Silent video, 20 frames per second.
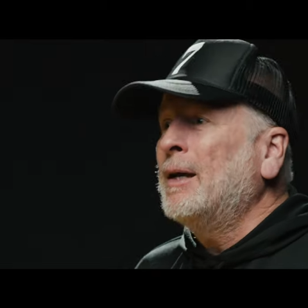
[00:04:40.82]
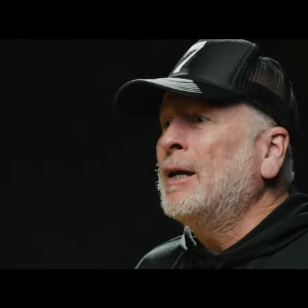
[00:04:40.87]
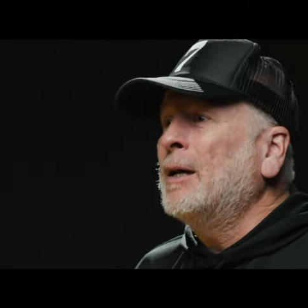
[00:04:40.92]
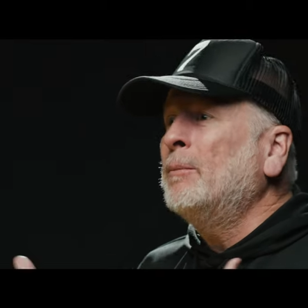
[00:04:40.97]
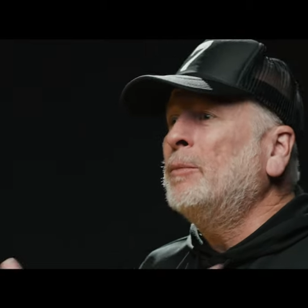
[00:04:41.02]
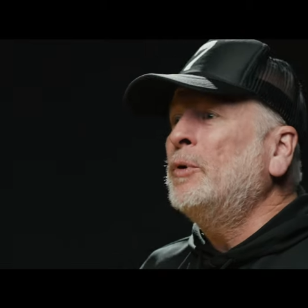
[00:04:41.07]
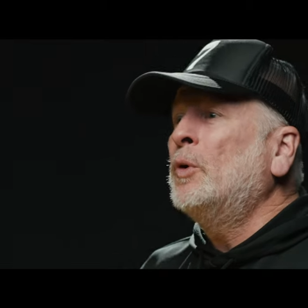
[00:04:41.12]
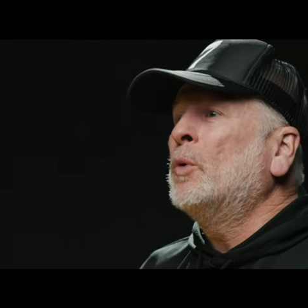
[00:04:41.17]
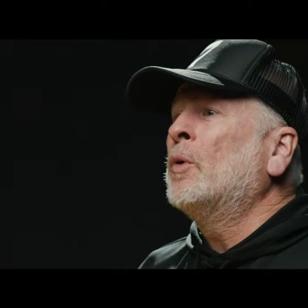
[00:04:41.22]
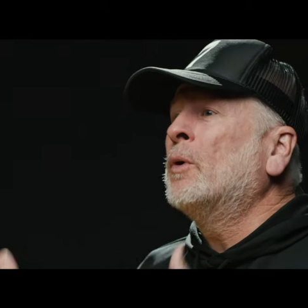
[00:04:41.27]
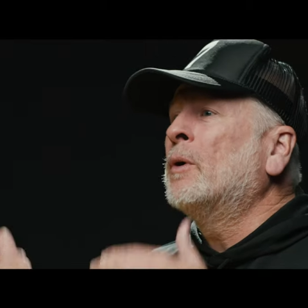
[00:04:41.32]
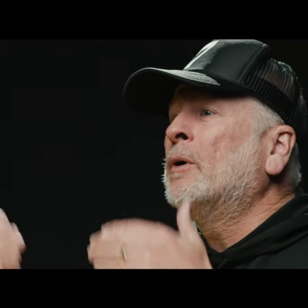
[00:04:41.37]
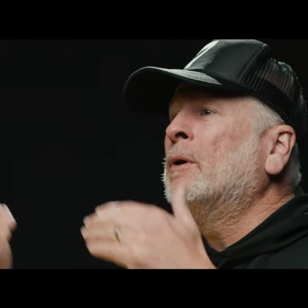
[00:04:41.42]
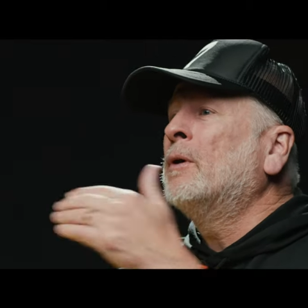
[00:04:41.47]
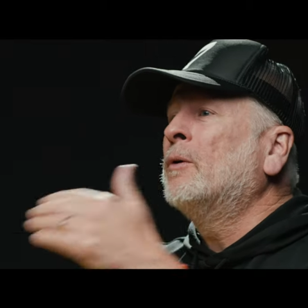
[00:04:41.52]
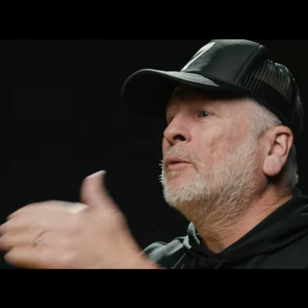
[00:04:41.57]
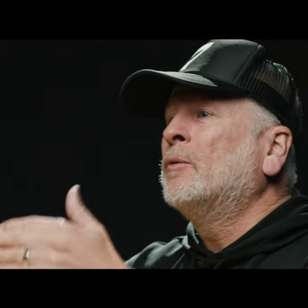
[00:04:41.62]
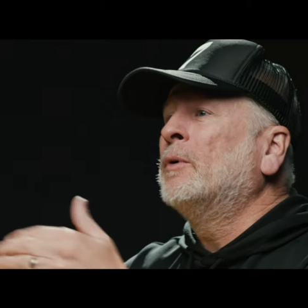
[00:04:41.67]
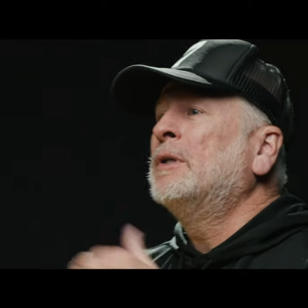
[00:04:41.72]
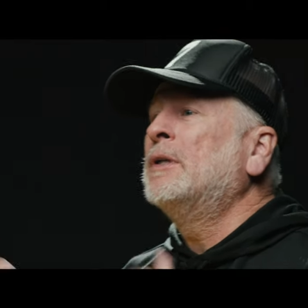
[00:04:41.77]
am
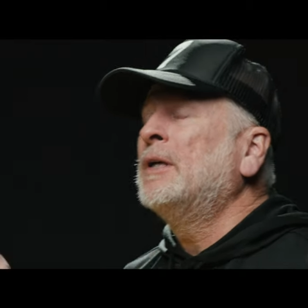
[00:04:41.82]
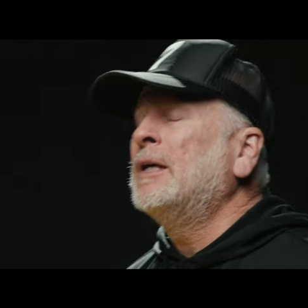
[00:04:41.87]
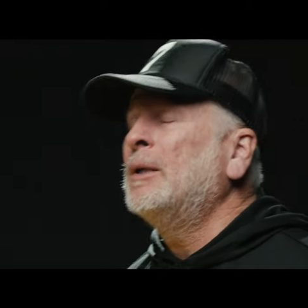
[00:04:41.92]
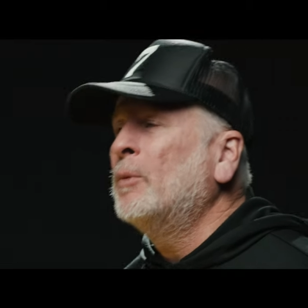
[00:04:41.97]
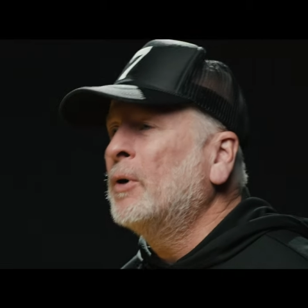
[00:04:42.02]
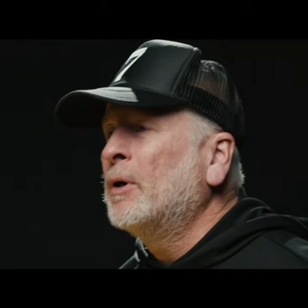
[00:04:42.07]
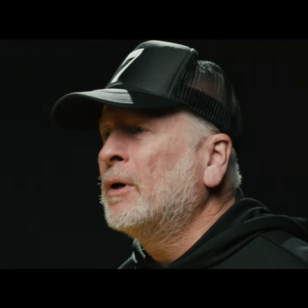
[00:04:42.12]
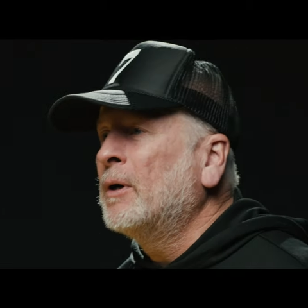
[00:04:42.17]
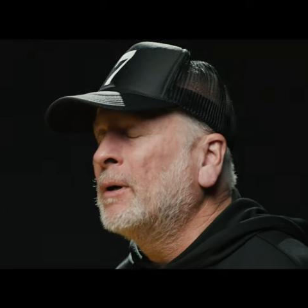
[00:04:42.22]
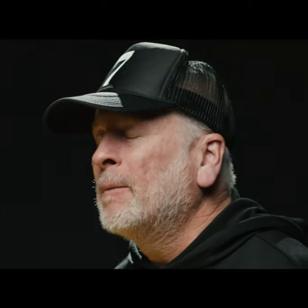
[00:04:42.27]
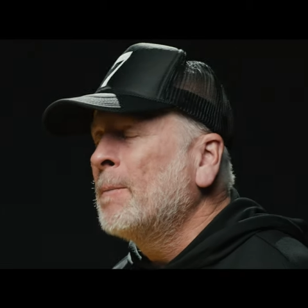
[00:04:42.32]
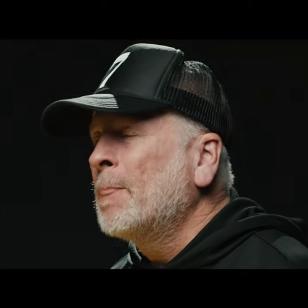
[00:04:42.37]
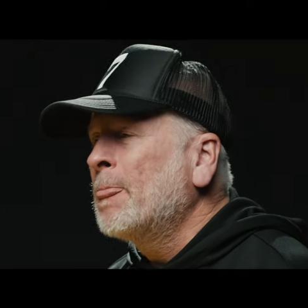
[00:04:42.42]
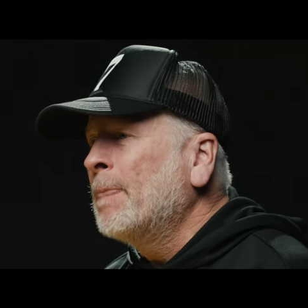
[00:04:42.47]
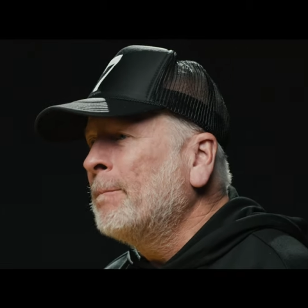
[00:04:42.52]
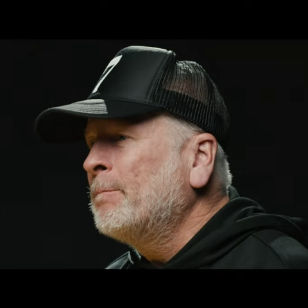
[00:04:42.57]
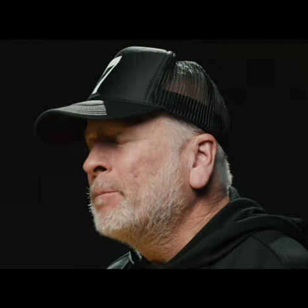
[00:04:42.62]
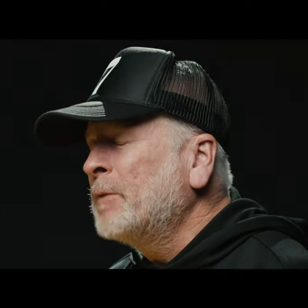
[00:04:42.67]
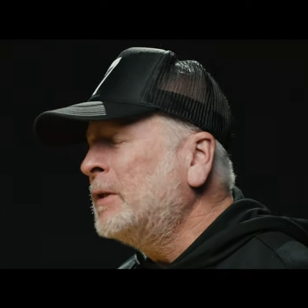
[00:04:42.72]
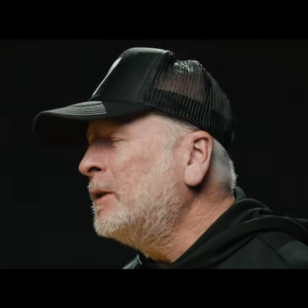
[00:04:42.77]
your Redeemer.
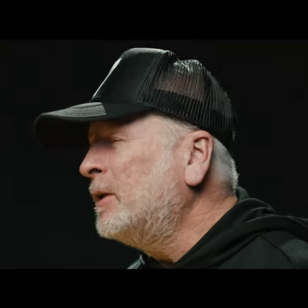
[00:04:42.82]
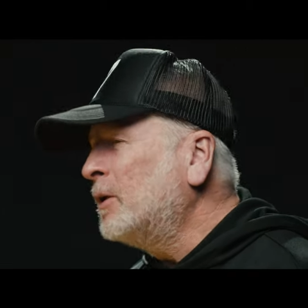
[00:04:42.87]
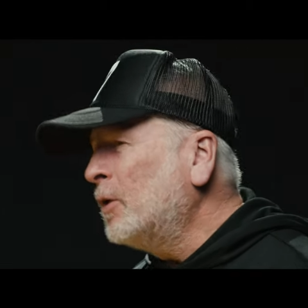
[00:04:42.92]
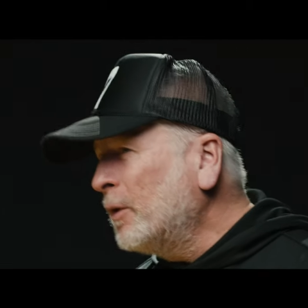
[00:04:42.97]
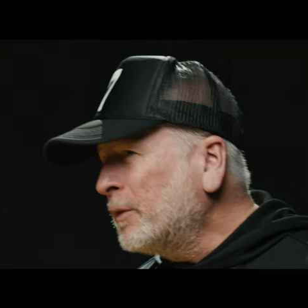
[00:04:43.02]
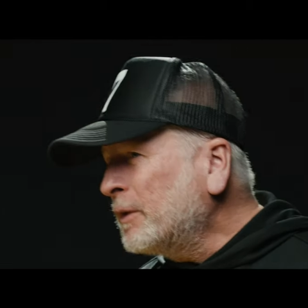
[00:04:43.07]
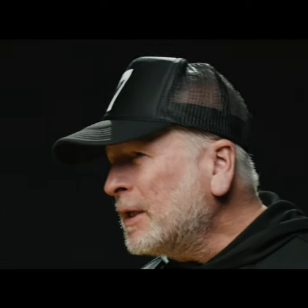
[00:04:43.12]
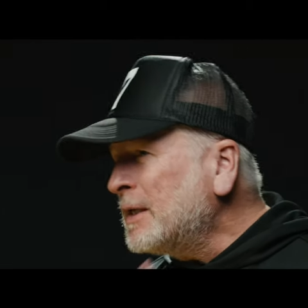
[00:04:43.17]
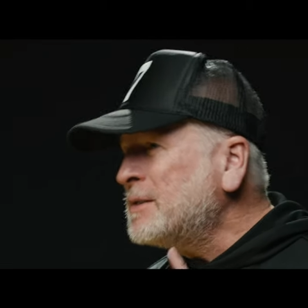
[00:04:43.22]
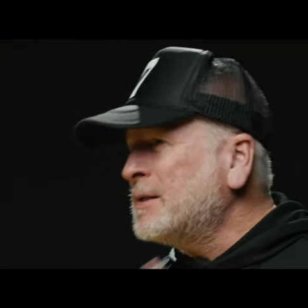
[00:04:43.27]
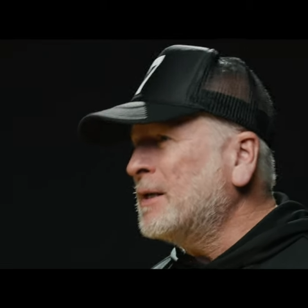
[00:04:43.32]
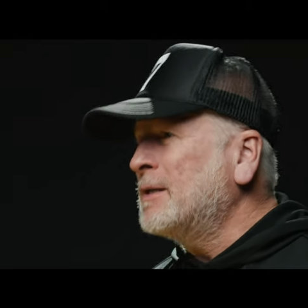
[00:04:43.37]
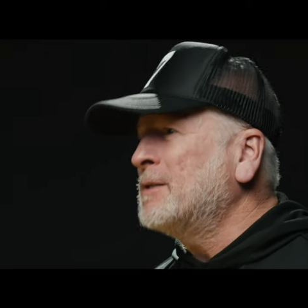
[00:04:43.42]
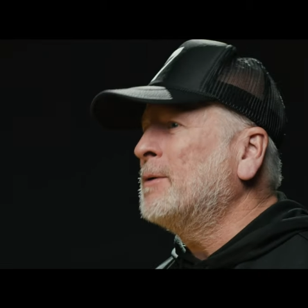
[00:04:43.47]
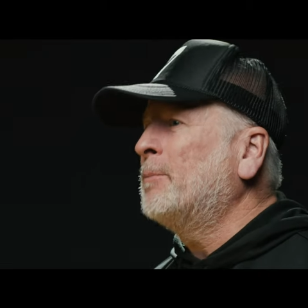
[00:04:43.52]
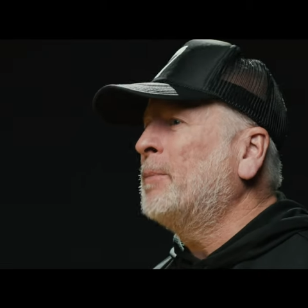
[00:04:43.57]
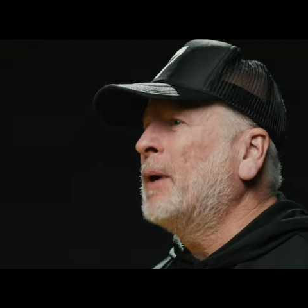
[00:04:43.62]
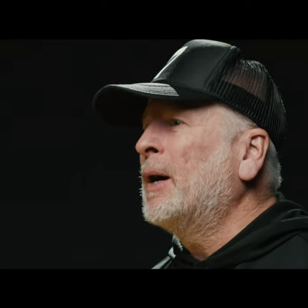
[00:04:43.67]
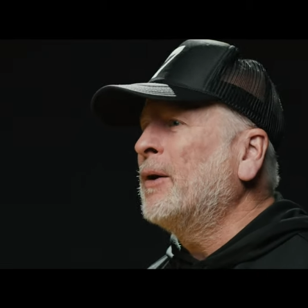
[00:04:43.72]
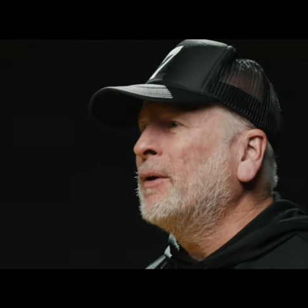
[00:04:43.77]
And you know what that says
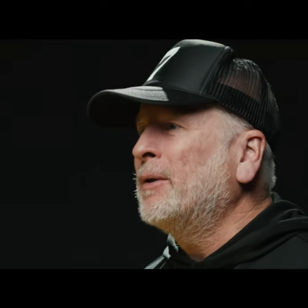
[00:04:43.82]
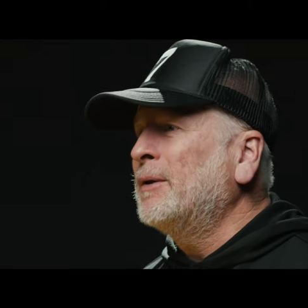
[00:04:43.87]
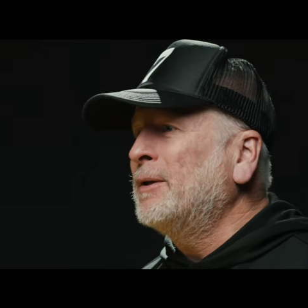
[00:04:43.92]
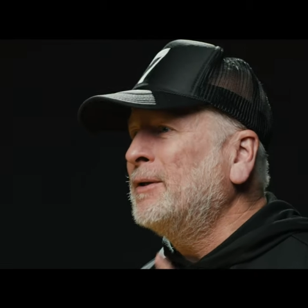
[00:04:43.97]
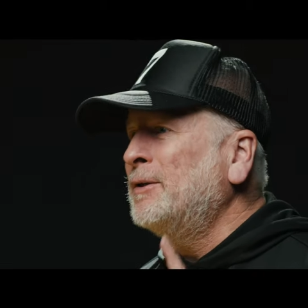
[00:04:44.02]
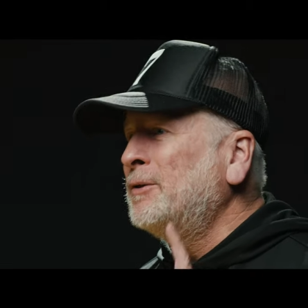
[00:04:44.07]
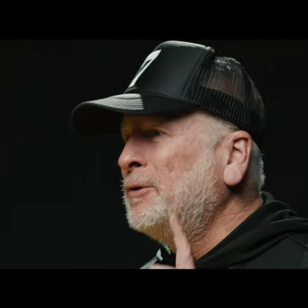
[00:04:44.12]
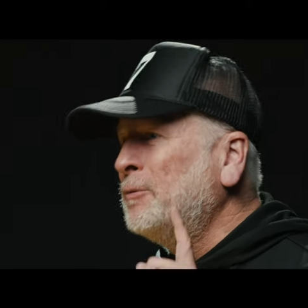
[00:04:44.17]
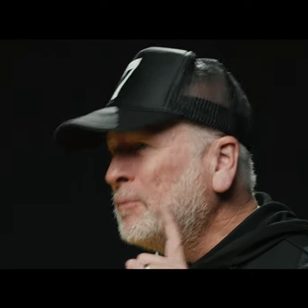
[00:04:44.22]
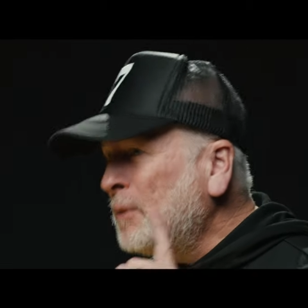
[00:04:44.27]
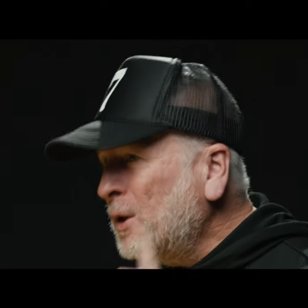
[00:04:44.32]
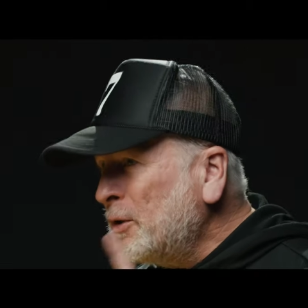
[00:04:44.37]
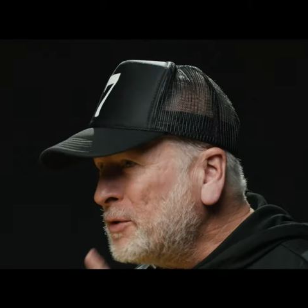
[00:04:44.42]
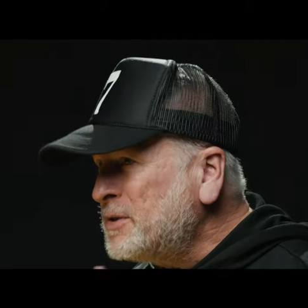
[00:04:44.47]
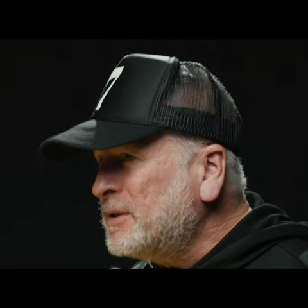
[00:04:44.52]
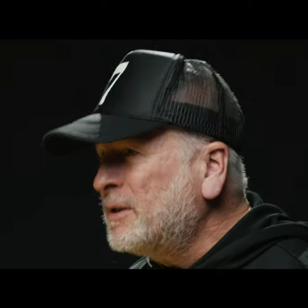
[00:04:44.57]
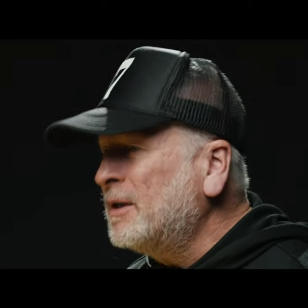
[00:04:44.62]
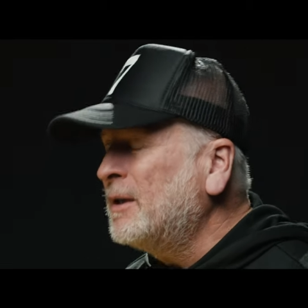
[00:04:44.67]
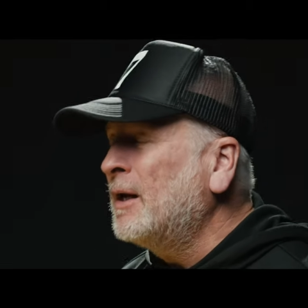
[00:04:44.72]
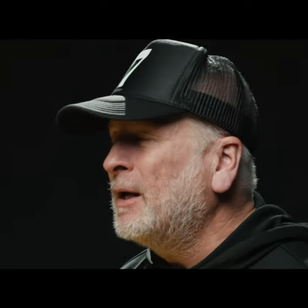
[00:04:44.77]
about you
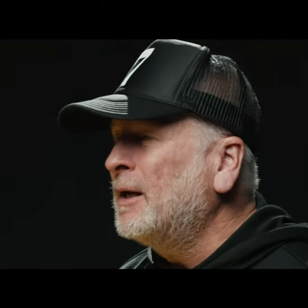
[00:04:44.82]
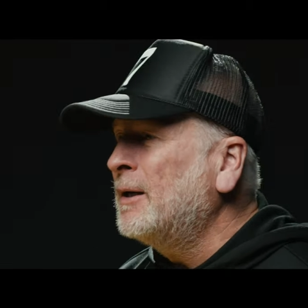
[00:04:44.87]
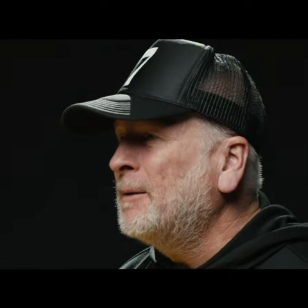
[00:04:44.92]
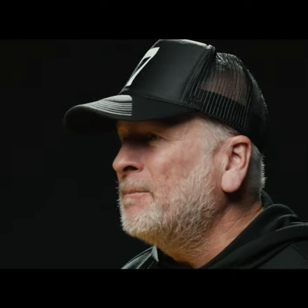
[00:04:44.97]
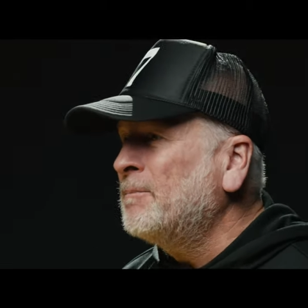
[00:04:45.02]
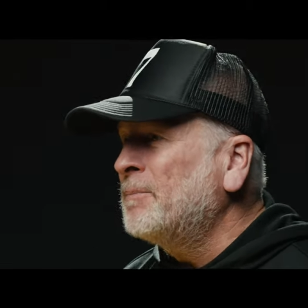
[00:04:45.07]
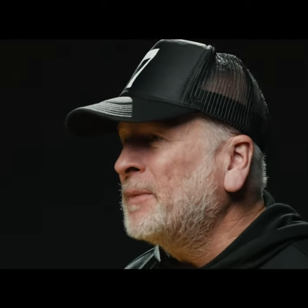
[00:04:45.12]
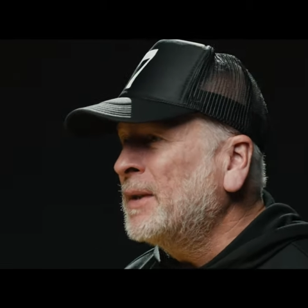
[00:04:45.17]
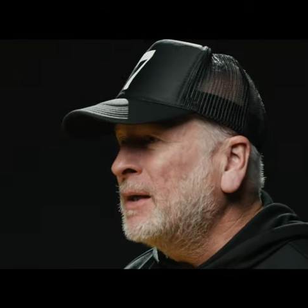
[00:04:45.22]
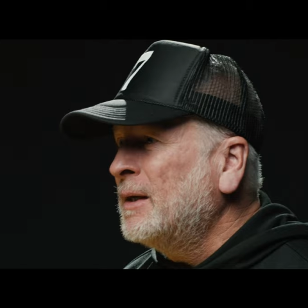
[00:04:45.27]
most today?